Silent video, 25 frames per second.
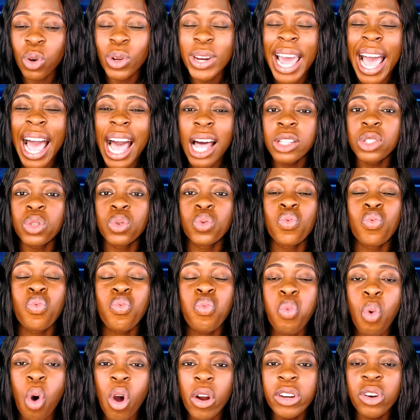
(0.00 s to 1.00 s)
on how to
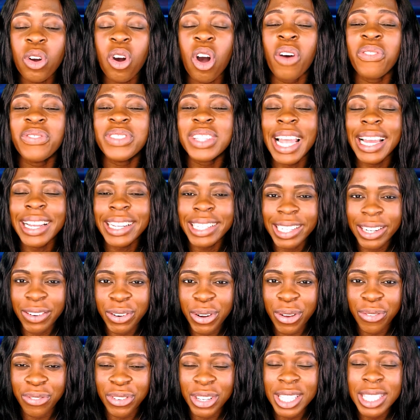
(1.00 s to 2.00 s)
ward off that
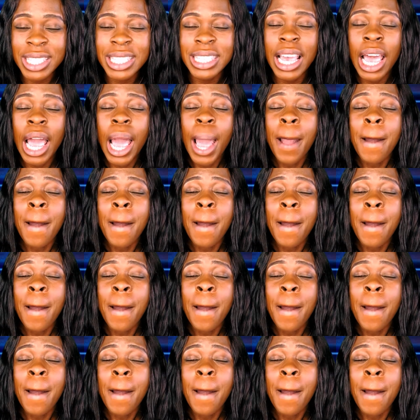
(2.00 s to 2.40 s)
cravings,